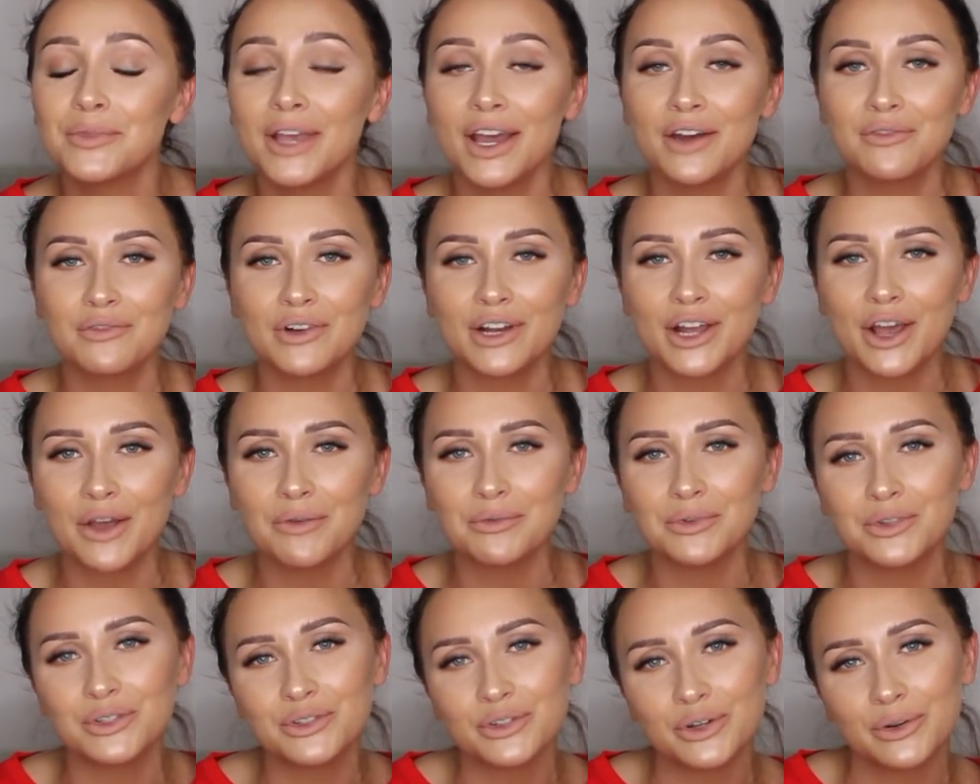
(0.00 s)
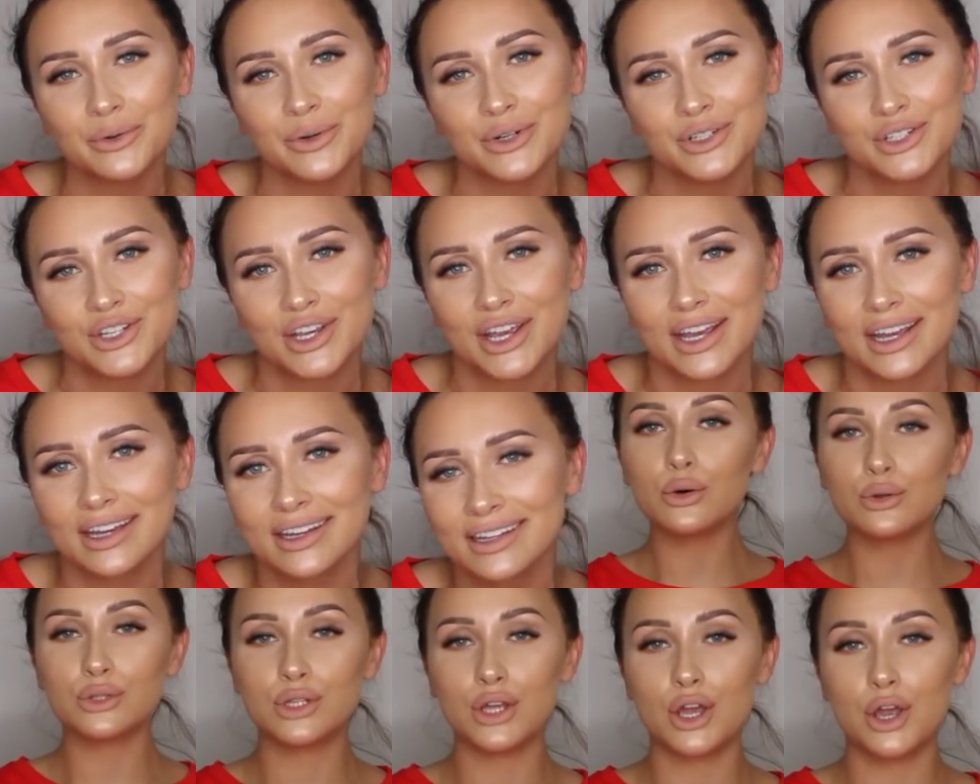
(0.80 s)
yeah really hope you enjoy watching
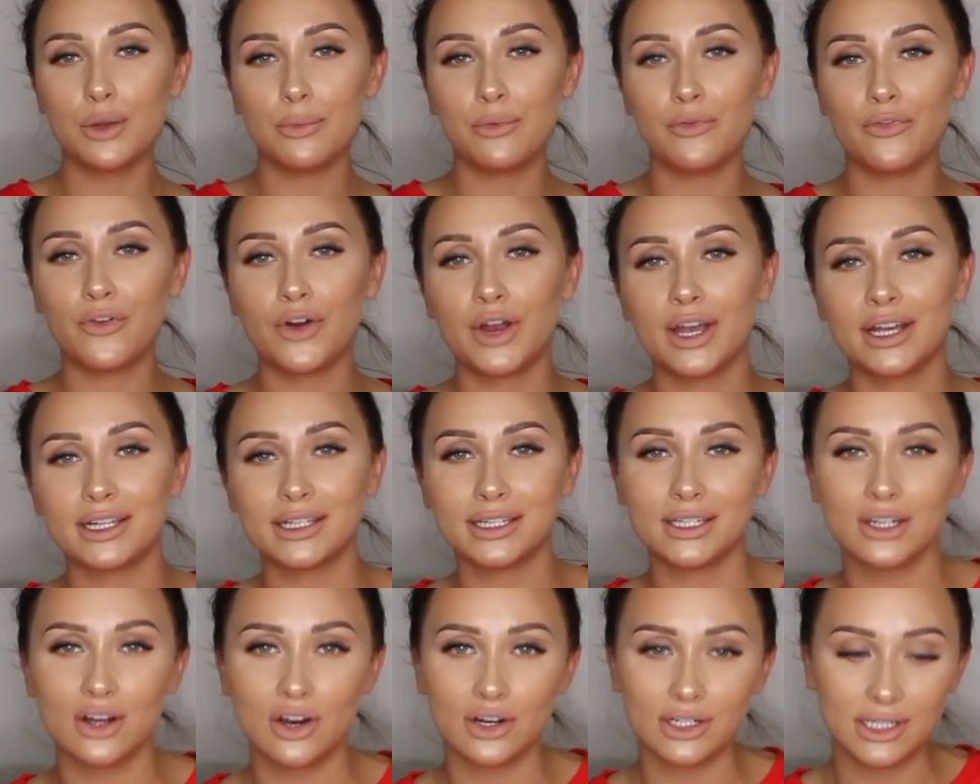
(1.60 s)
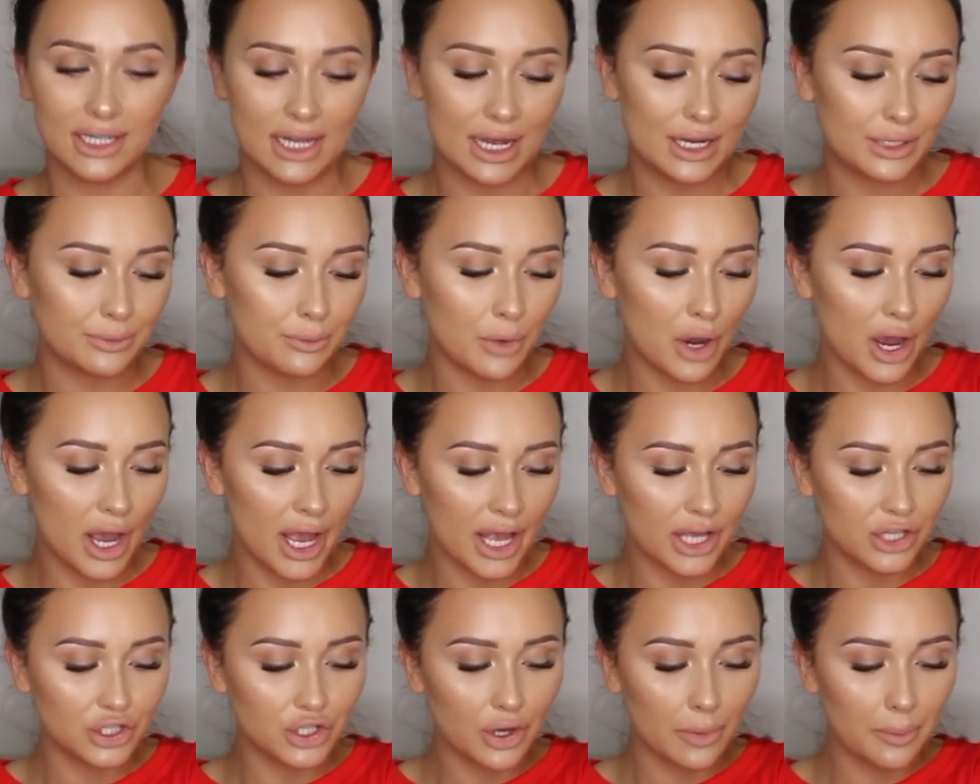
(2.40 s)
also before I get started
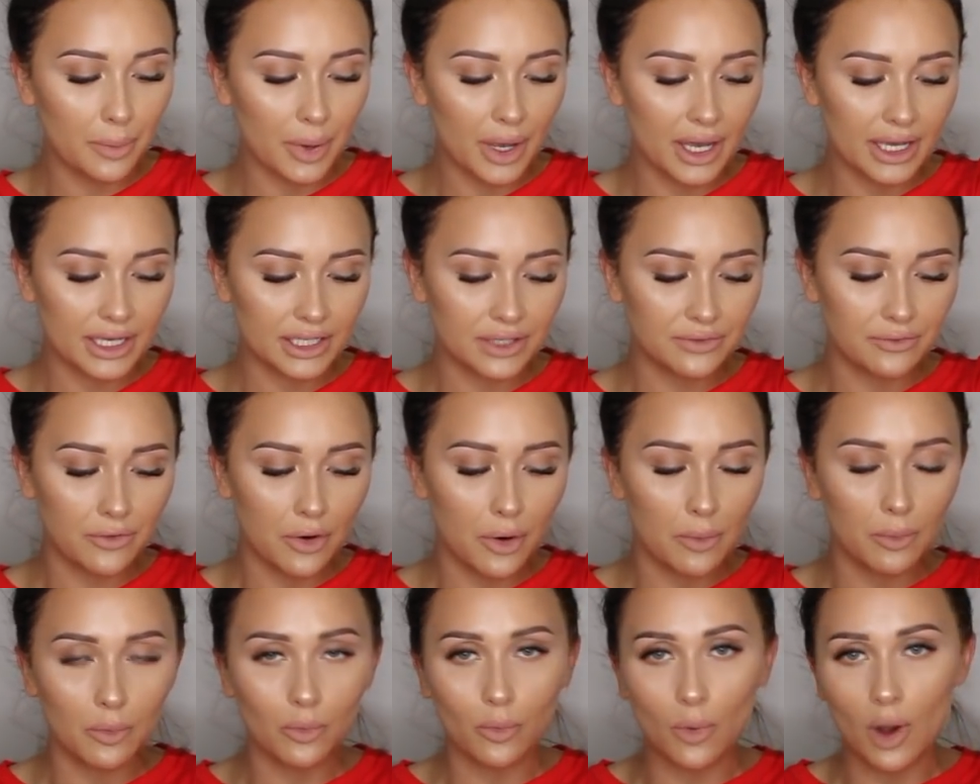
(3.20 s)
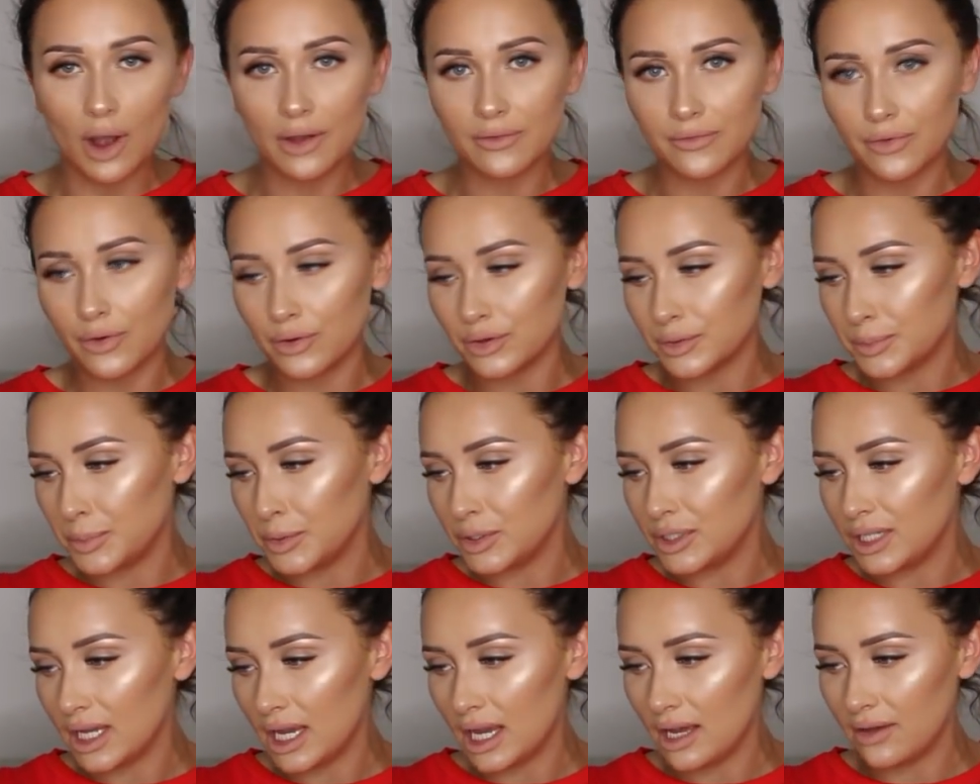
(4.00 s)
my jumper is from White Fox
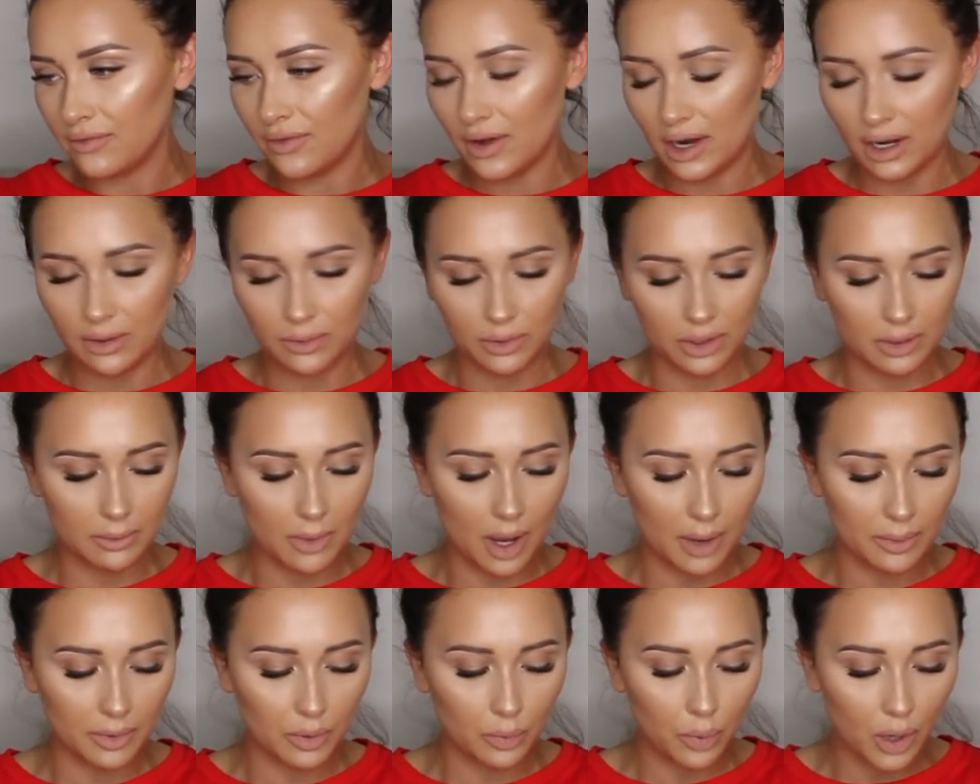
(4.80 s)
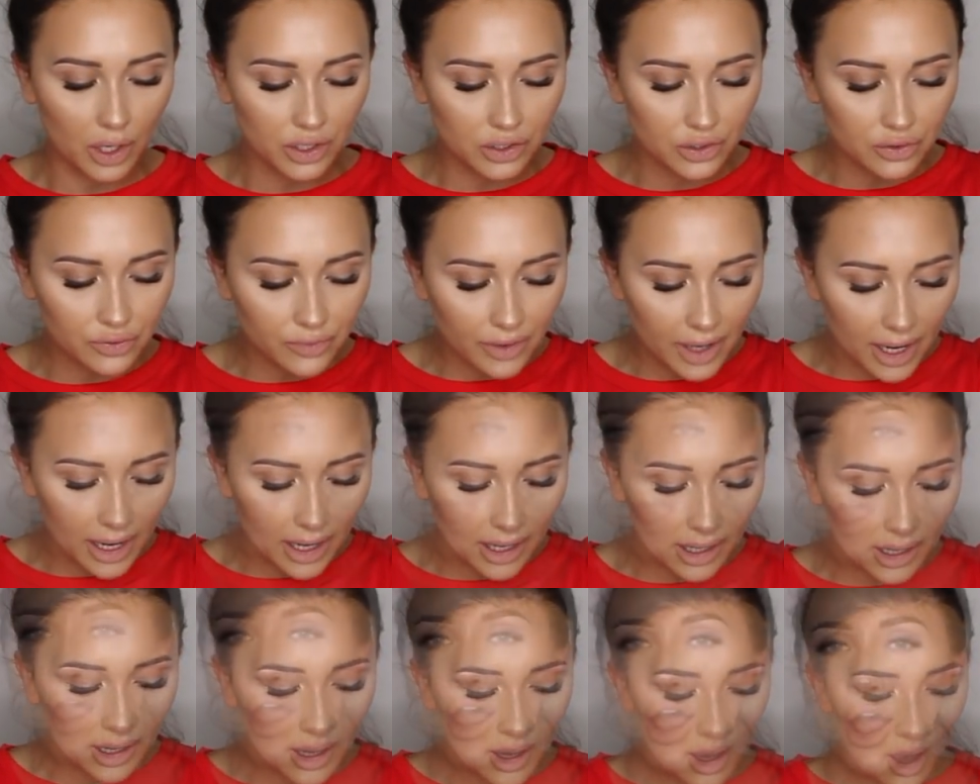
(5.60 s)
Boutique for anyone that might be
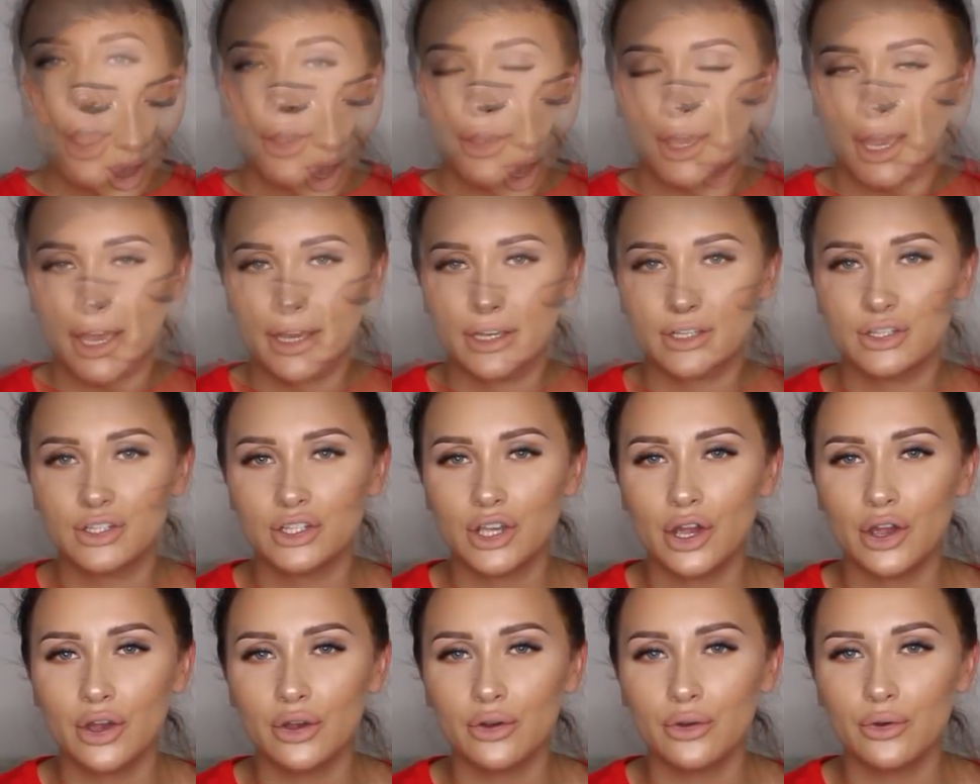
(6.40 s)
wondering okay so